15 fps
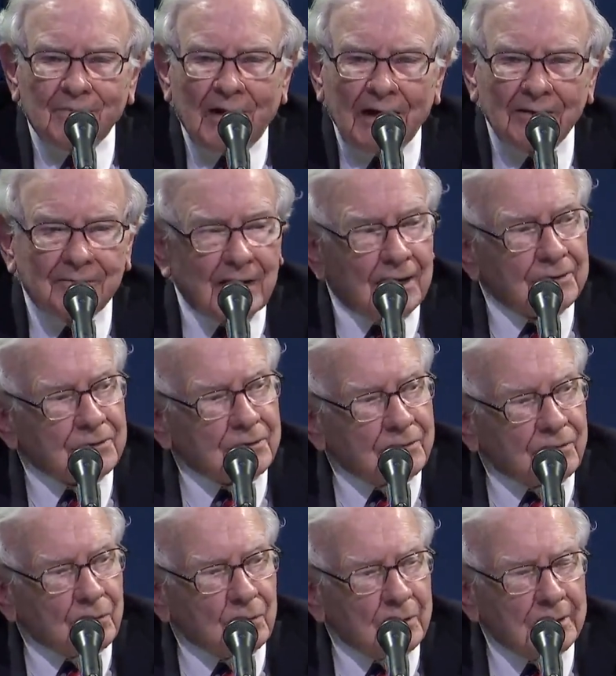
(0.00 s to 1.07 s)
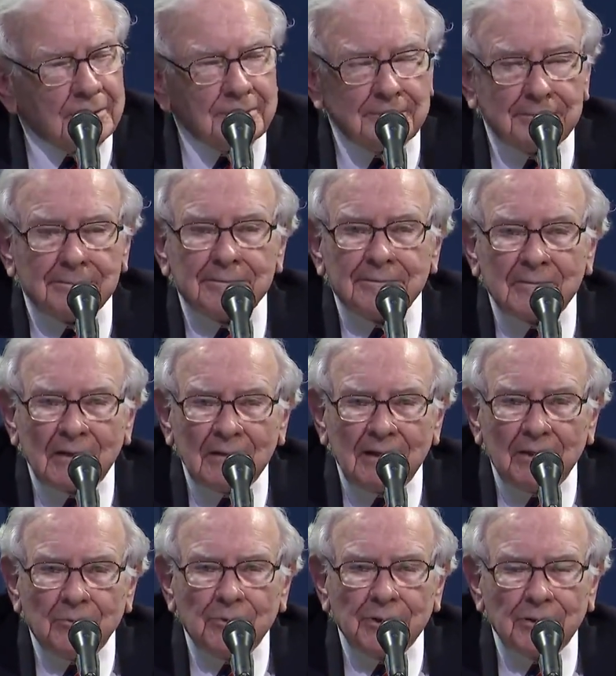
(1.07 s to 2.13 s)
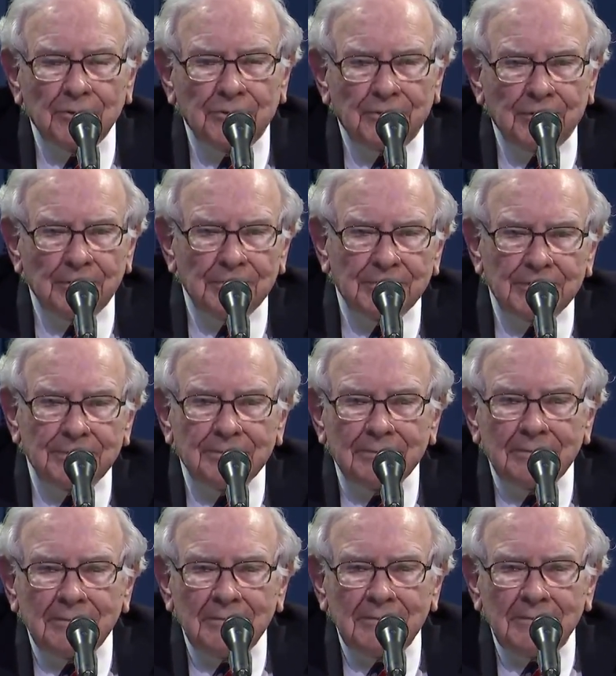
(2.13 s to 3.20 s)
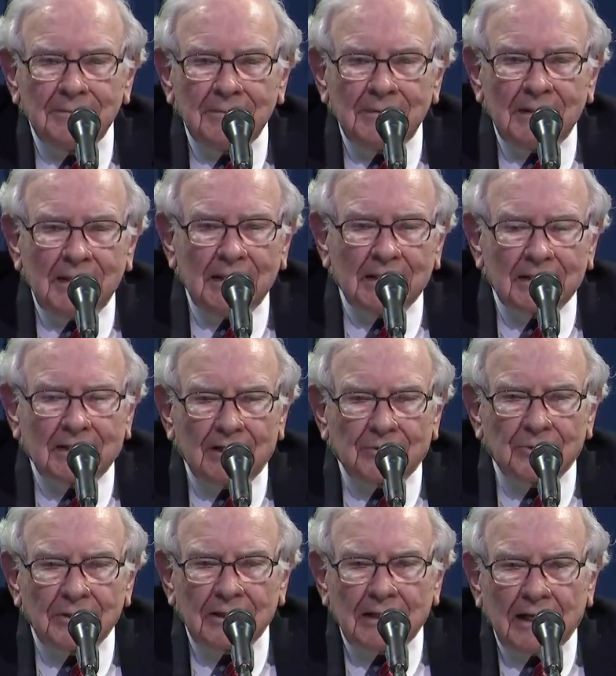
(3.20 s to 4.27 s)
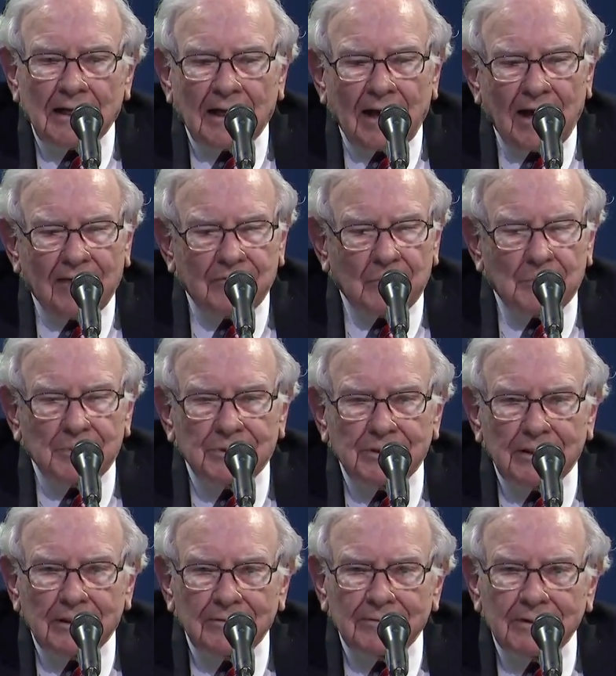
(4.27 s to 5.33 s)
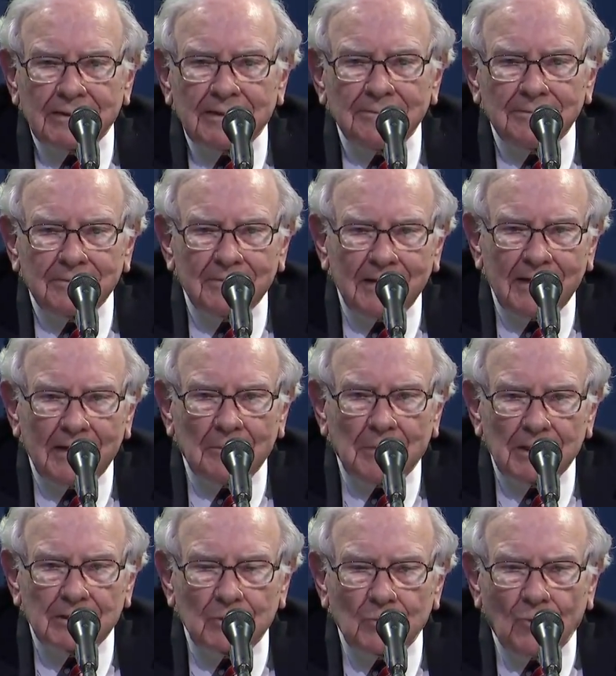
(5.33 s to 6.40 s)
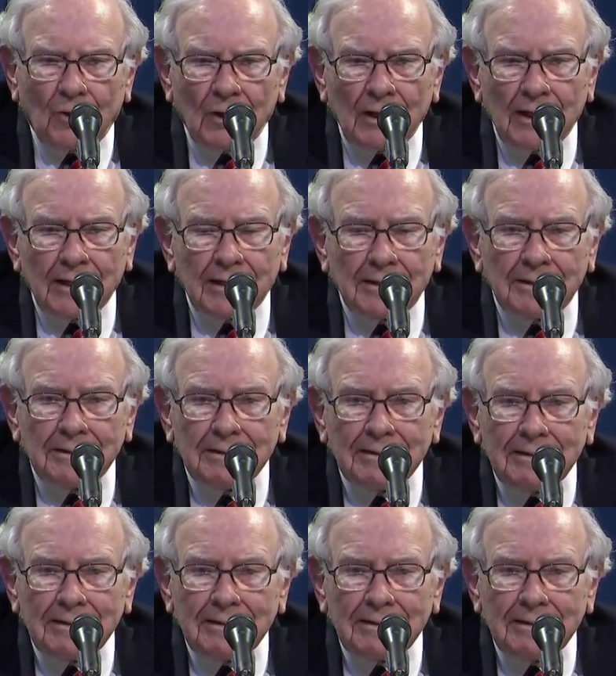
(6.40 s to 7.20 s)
5,000 for one in real terms in a country that had 0.5% had a bunch of raw land.